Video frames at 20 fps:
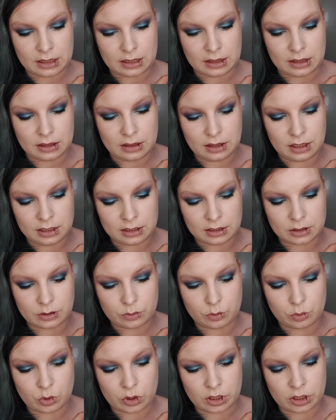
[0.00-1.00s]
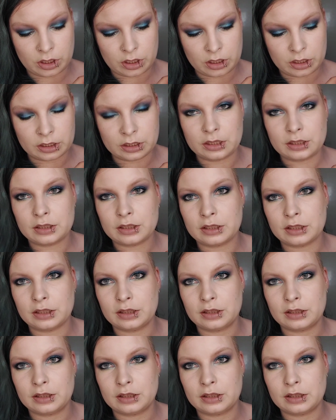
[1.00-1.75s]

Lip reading: This one